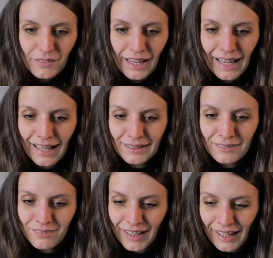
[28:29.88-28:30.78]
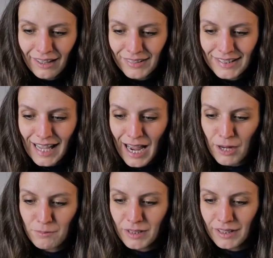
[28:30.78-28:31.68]
and every
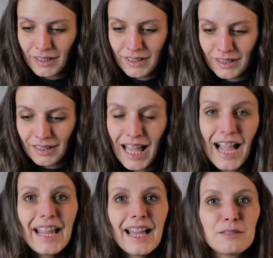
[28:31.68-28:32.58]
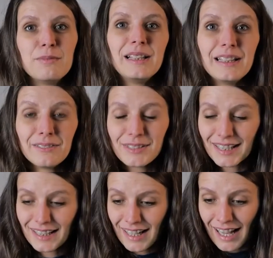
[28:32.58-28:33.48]
time a lie had been
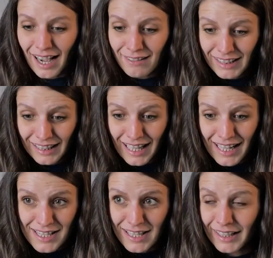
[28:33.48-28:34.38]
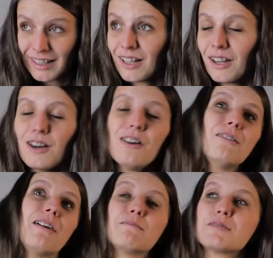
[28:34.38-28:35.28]
lifted i realized like
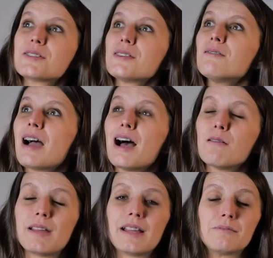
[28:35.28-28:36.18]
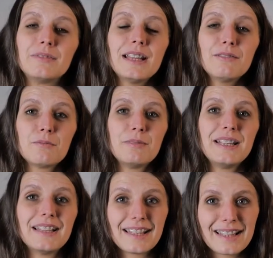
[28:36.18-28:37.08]
oh i'm so happy i've never
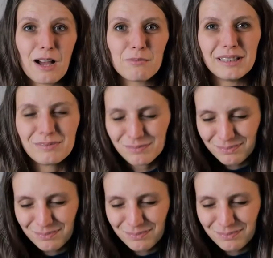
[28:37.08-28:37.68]
been that happy